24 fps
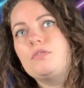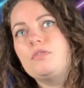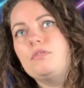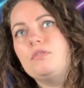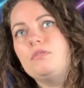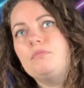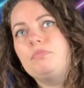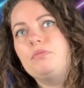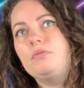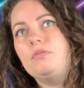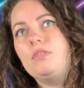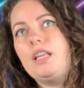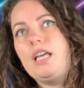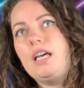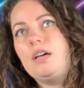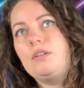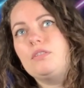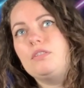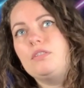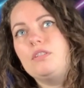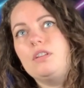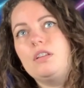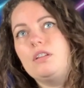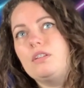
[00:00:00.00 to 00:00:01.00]
to pull
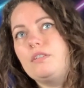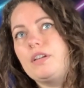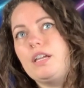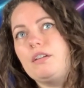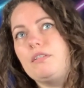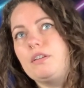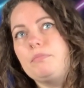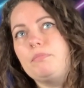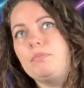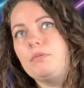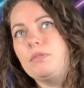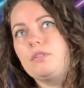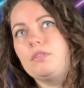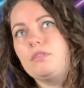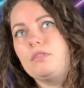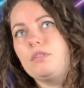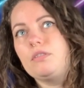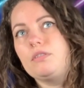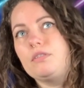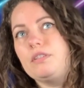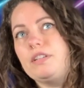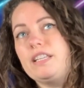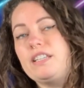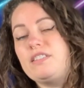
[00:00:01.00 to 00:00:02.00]
out another Harry Potter
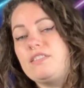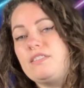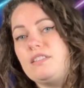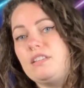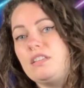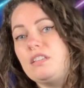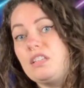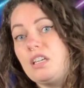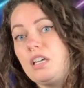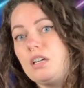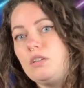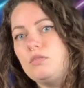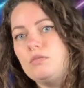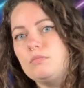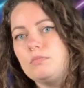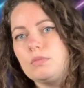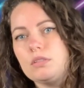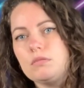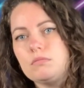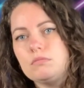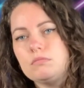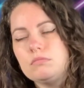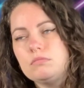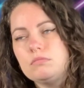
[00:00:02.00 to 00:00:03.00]
or Disney now, but...